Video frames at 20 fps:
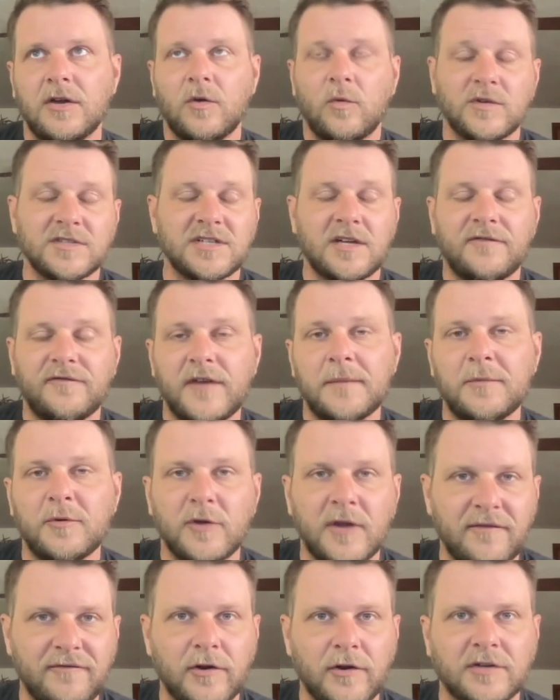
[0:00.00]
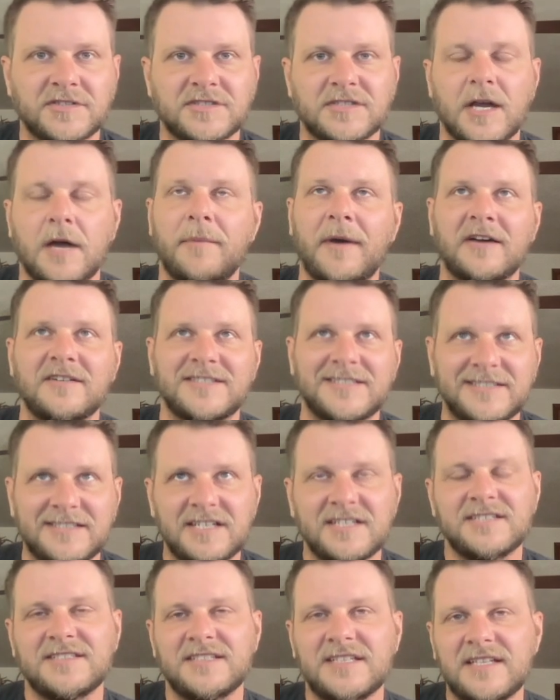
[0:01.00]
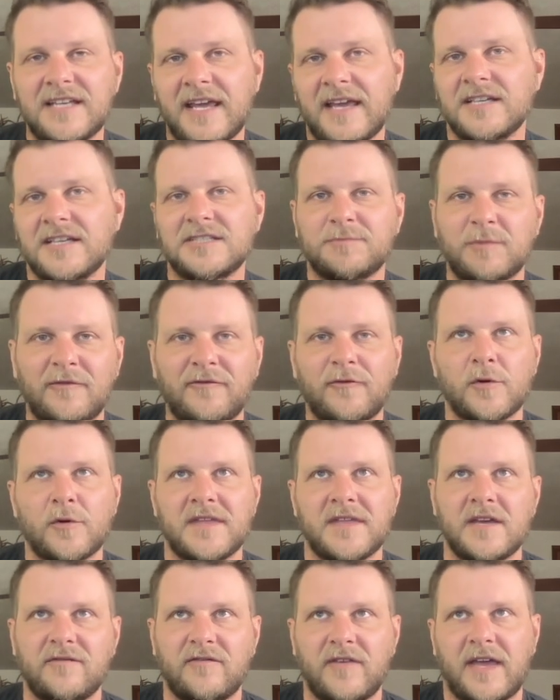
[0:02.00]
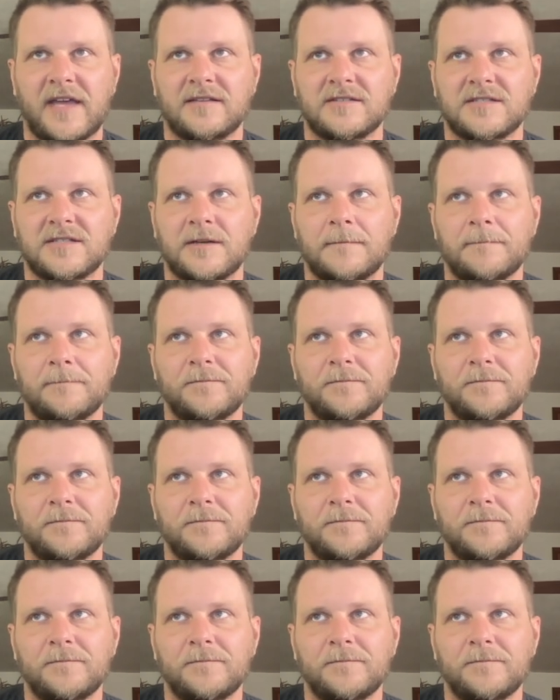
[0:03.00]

was on February 1st, about 60 days before the event.